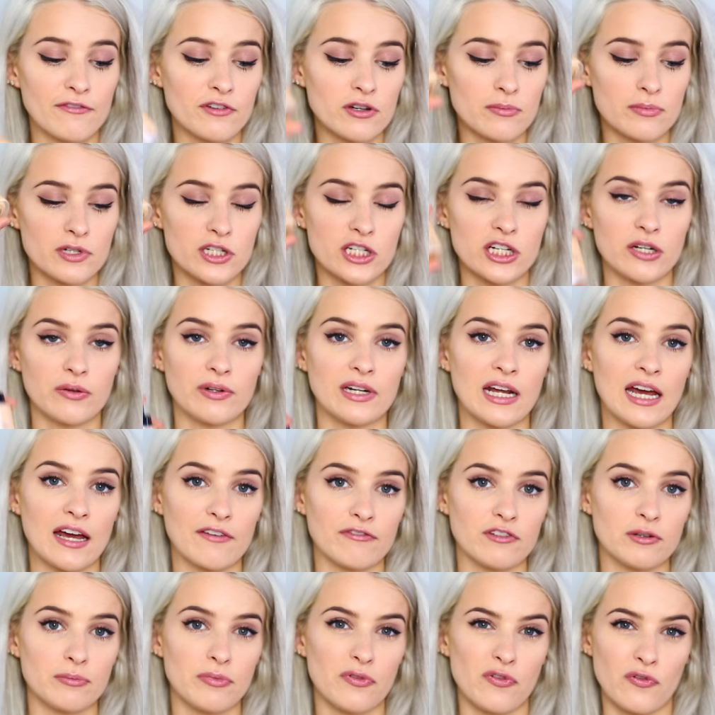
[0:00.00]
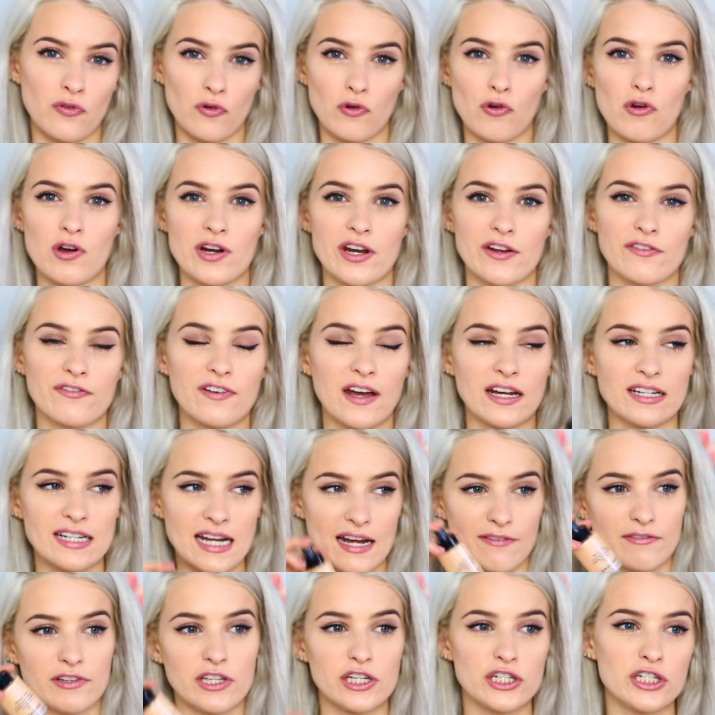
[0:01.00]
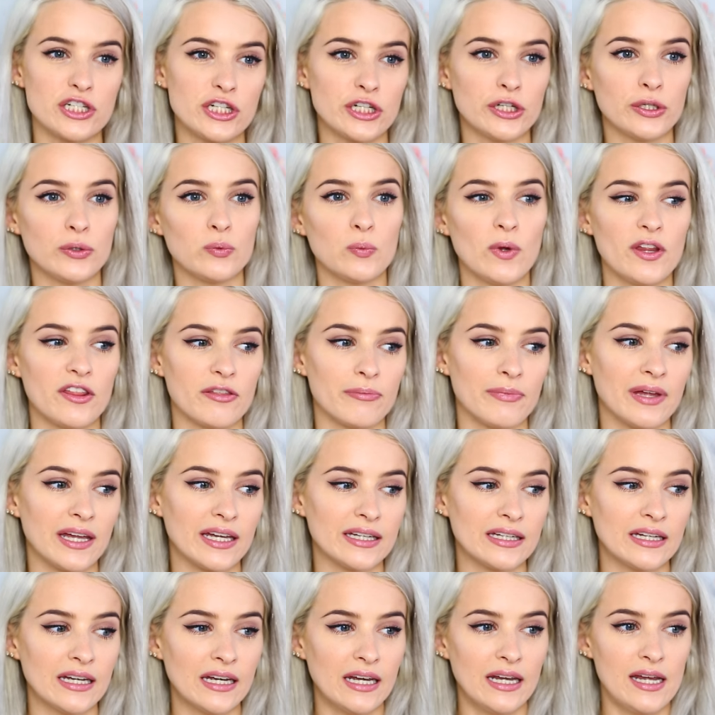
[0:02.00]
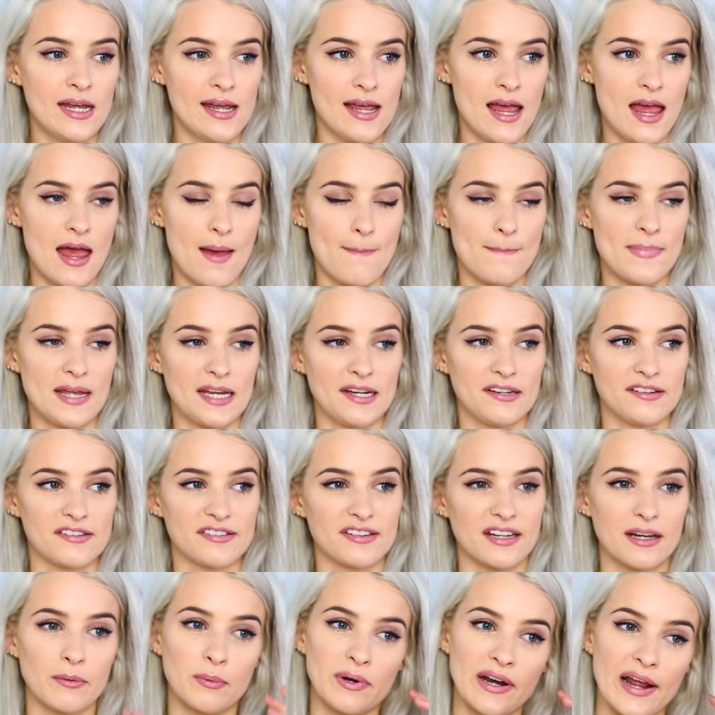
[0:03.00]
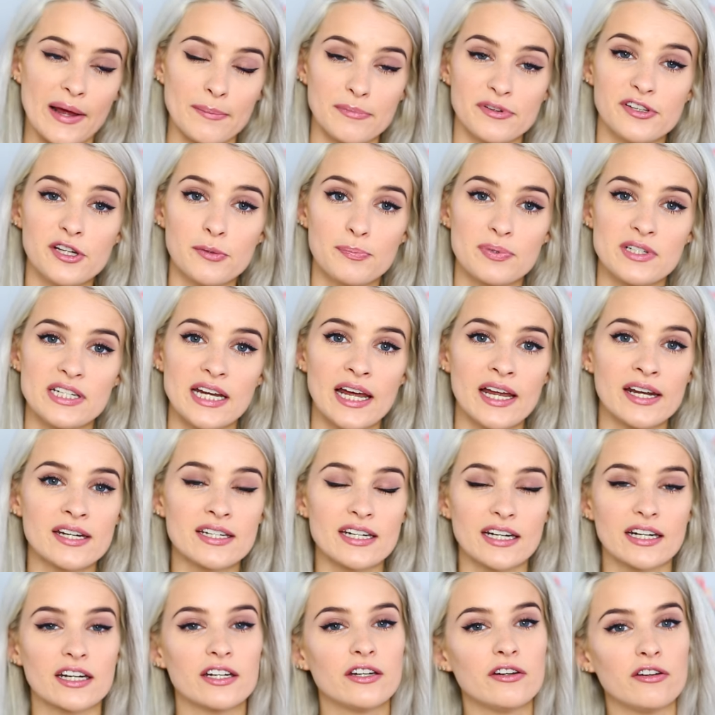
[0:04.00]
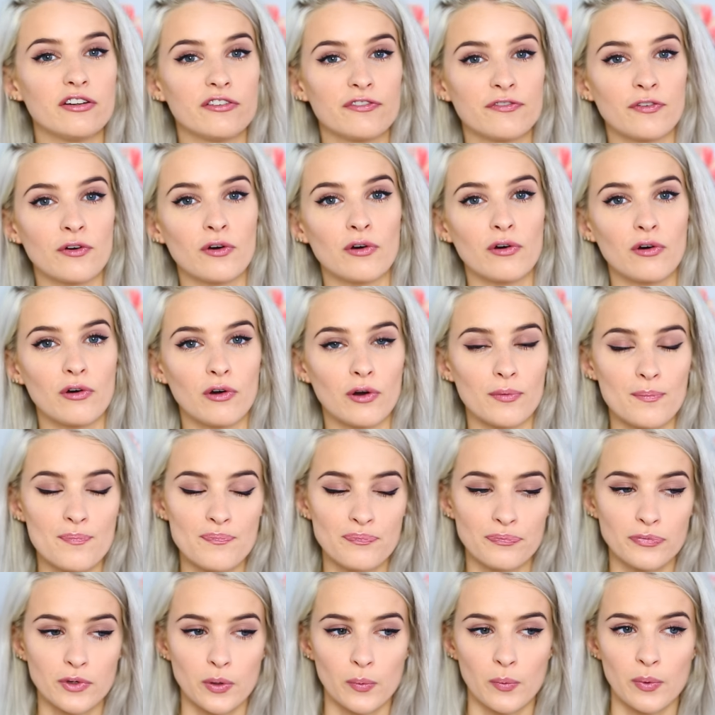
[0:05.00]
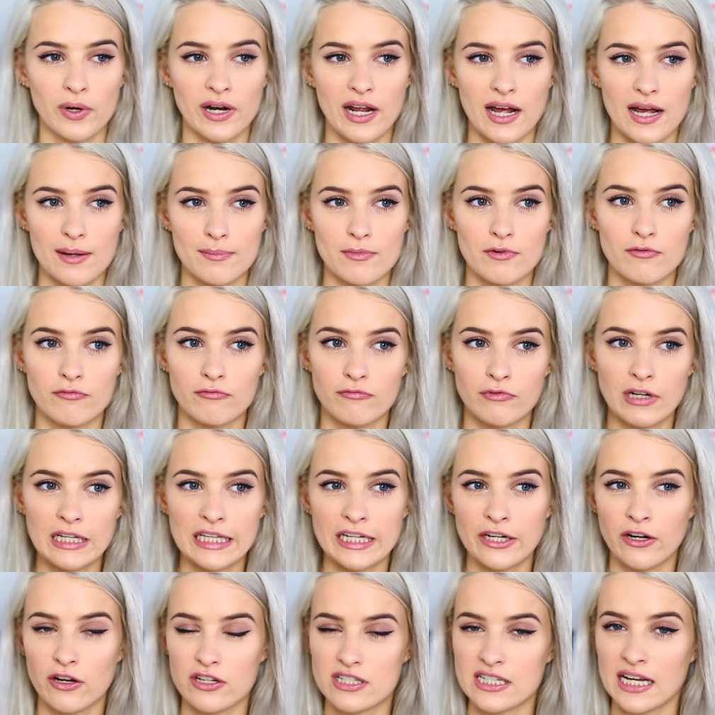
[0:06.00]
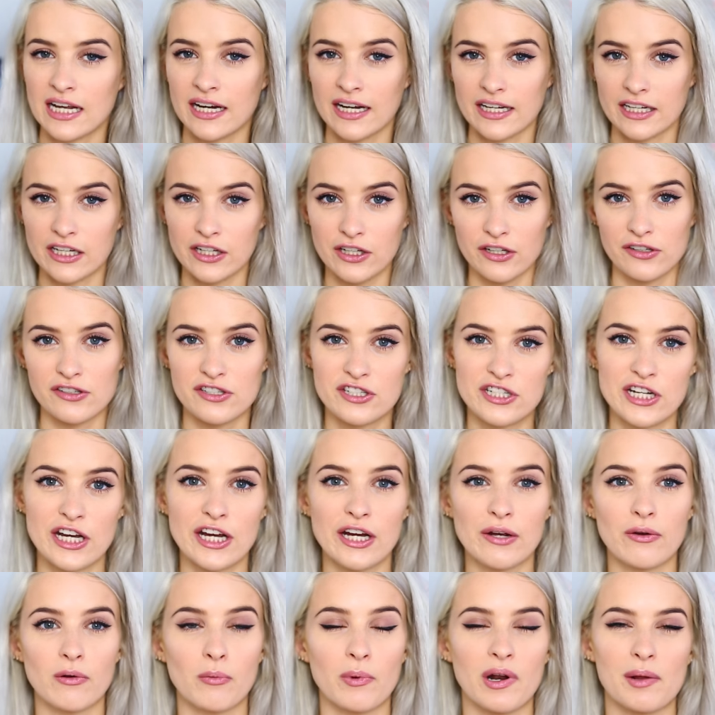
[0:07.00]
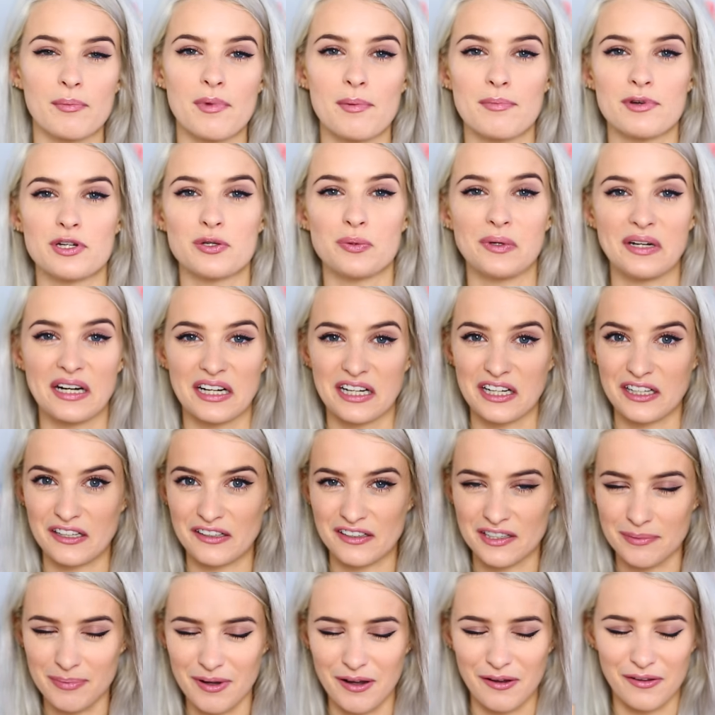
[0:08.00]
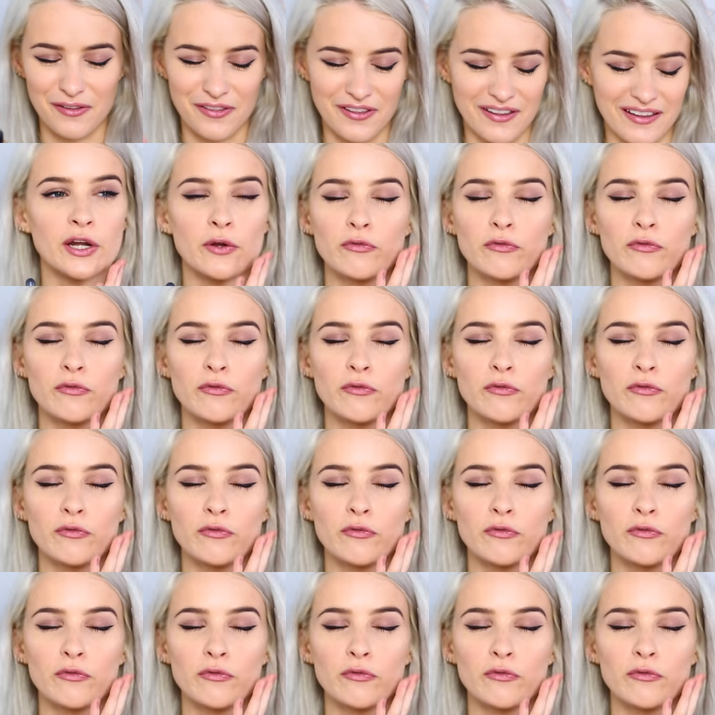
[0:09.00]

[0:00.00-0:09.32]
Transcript: have number 2 and I have number 4, and I find having the 2 with me means that when I'm super tanned I can use 4, when I'm really not tan I can use 2, and when I'm in between I can use the both.